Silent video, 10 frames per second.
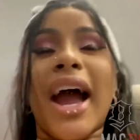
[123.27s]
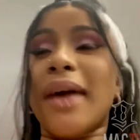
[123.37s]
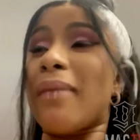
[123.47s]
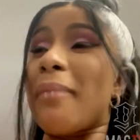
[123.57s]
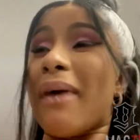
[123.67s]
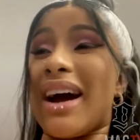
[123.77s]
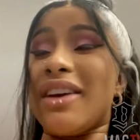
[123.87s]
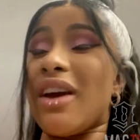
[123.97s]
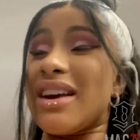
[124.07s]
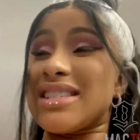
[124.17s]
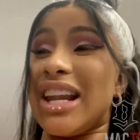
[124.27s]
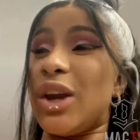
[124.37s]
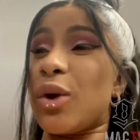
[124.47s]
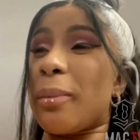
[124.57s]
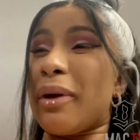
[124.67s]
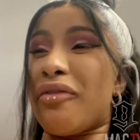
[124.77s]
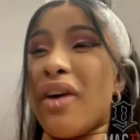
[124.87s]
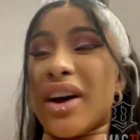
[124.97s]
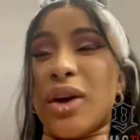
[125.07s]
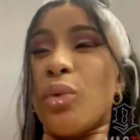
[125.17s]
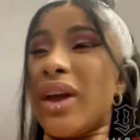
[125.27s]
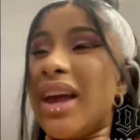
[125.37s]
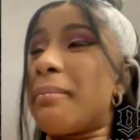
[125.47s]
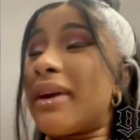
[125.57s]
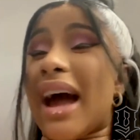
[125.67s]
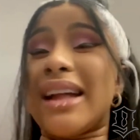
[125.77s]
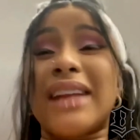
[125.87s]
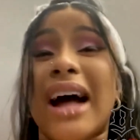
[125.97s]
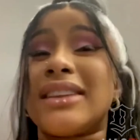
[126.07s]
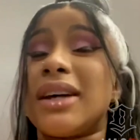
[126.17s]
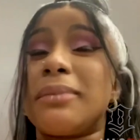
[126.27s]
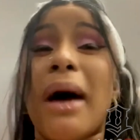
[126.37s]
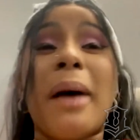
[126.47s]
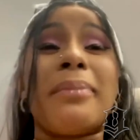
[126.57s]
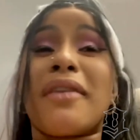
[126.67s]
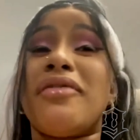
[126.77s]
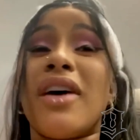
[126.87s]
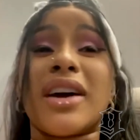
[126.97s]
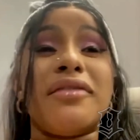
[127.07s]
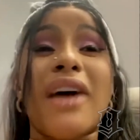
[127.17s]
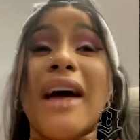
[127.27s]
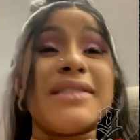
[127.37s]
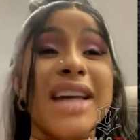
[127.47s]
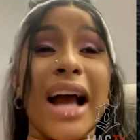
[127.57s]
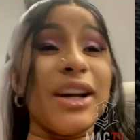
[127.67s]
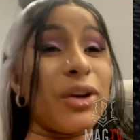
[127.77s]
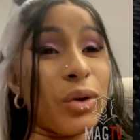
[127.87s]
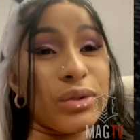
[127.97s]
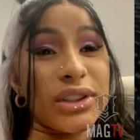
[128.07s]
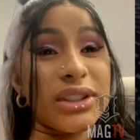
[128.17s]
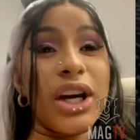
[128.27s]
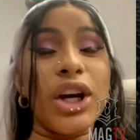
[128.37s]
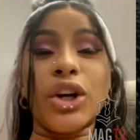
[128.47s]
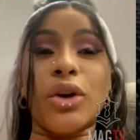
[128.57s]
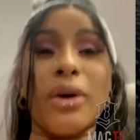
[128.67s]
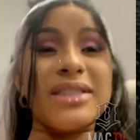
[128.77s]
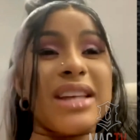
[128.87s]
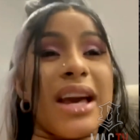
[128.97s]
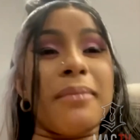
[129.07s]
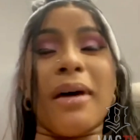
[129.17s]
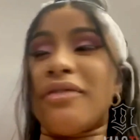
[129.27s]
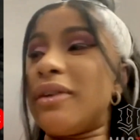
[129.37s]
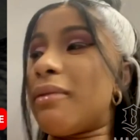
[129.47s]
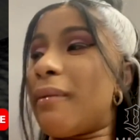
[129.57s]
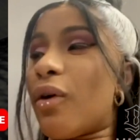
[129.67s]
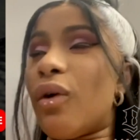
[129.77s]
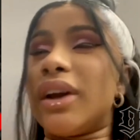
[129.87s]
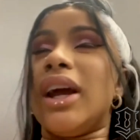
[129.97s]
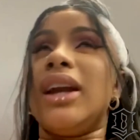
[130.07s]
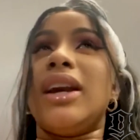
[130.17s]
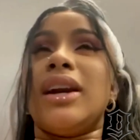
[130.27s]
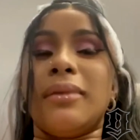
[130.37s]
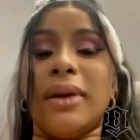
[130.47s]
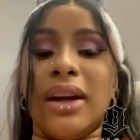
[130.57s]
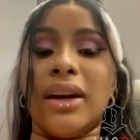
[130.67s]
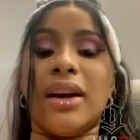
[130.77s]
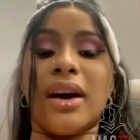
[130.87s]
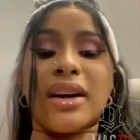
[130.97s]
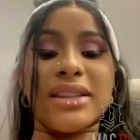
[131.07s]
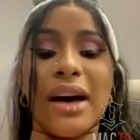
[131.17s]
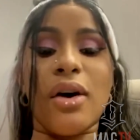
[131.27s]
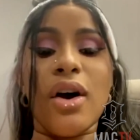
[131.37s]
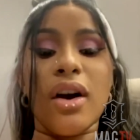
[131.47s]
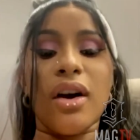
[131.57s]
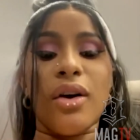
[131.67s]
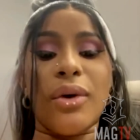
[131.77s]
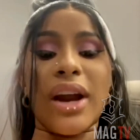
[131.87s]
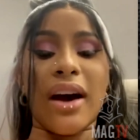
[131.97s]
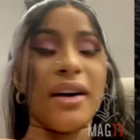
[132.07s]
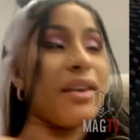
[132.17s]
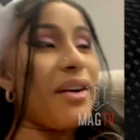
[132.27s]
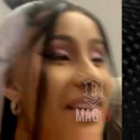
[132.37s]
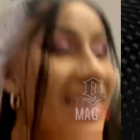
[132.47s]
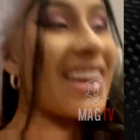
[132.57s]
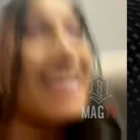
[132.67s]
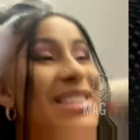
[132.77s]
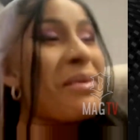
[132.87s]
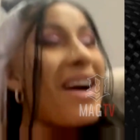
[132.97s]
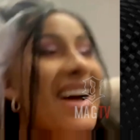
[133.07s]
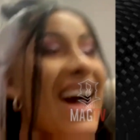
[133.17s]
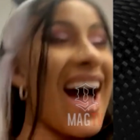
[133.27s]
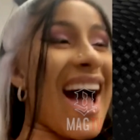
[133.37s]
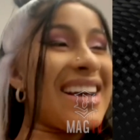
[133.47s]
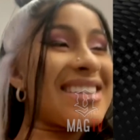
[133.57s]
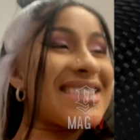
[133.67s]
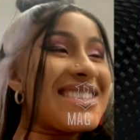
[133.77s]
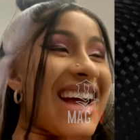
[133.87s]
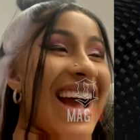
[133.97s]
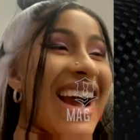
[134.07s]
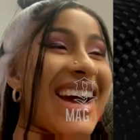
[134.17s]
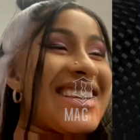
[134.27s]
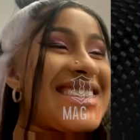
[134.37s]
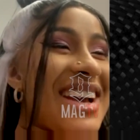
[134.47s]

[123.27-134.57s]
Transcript: and my body is a little bit weak. But I, I done pop like five Tylenols. You know what I'm saying? My fever been going in and up, in and up. Cause I, when I, oh, guess what, guys? I gotta